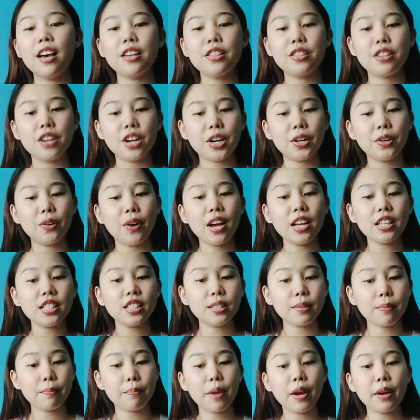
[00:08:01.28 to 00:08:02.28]
Some
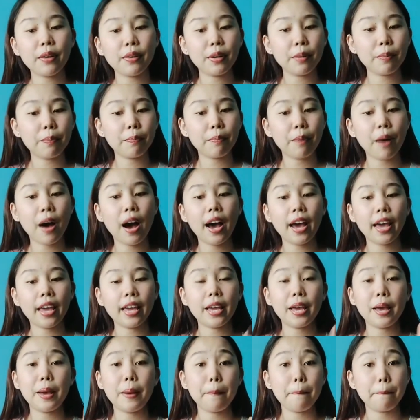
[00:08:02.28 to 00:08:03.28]
improvements
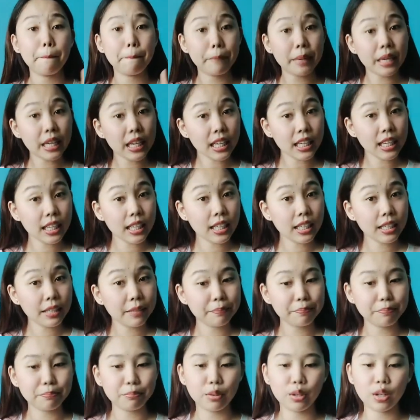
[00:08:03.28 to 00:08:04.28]
may have been
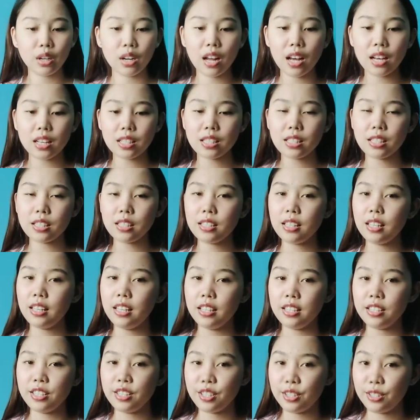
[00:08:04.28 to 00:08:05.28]
made to produce the
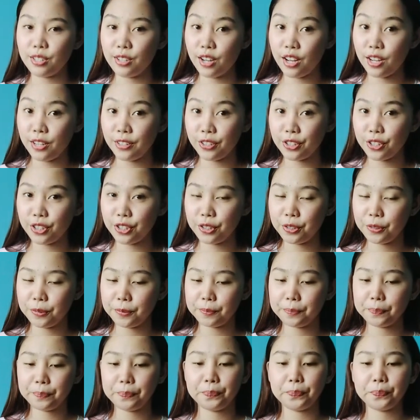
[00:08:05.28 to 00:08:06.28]
Pi Model B
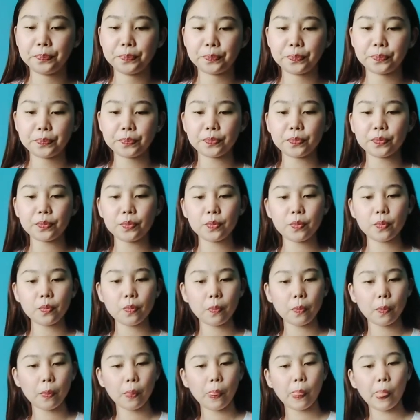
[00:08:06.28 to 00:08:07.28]
Plus,
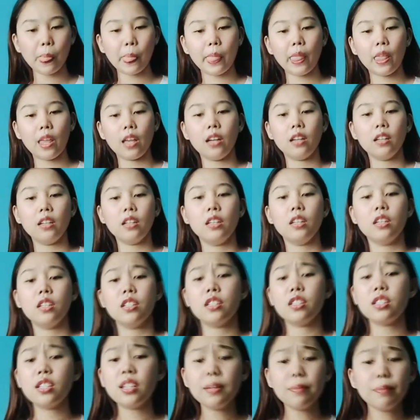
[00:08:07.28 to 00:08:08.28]
not a
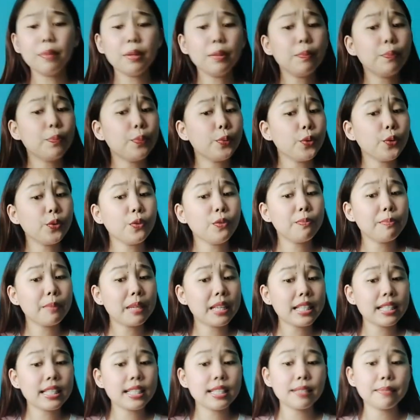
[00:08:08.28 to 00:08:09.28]
version 2,
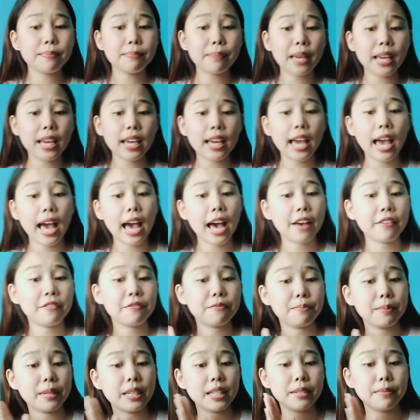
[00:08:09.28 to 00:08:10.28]
but more
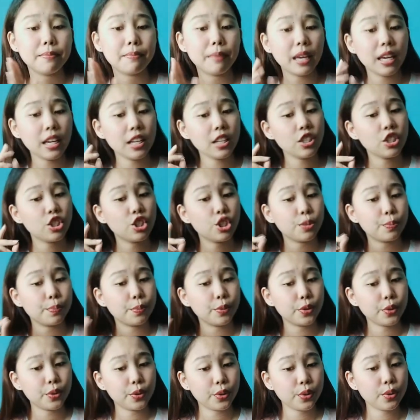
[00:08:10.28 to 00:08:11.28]
of the final
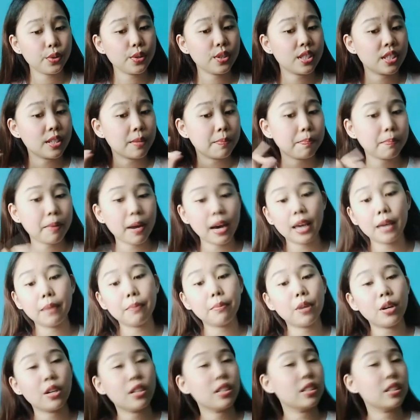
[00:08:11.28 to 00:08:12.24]
design of Model B.